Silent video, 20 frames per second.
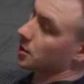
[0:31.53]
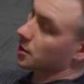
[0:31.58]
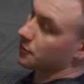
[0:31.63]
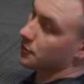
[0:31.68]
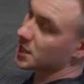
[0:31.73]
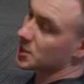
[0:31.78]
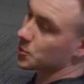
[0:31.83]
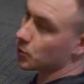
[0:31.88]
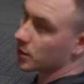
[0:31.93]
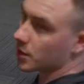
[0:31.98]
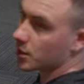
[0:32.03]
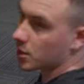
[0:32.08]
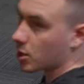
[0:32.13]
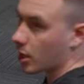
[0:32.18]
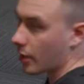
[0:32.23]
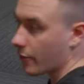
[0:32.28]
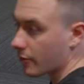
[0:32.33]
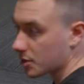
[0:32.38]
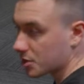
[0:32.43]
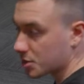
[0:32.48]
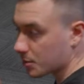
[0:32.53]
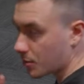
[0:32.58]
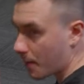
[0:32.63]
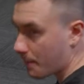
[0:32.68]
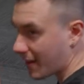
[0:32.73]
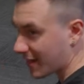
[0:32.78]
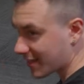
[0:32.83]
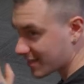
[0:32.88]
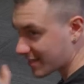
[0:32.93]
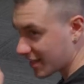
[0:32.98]
This will encourage that my
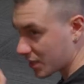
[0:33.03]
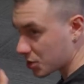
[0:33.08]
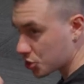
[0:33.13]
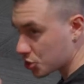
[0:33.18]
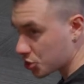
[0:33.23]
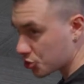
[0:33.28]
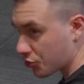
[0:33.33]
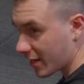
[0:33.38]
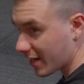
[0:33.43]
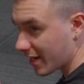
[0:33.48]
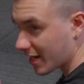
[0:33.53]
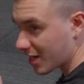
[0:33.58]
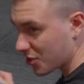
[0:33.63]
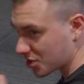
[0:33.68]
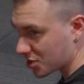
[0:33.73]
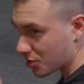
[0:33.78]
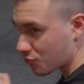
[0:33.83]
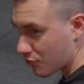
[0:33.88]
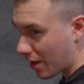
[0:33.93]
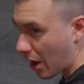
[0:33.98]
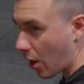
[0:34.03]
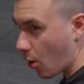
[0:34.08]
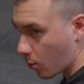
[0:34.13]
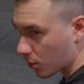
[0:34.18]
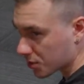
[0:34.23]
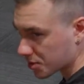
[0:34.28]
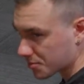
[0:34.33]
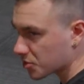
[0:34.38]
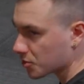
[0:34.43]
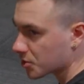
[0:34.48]
back stays straight and it doesn't round
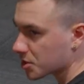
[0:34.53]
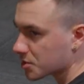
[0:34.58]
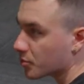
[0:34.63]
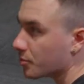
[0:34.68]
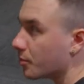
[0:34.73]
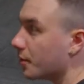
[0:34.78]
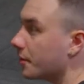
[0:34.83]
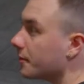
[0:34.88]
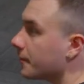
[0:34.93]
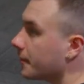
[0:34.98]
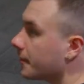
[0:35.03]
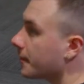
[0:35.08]
whilst I'm doing this movement.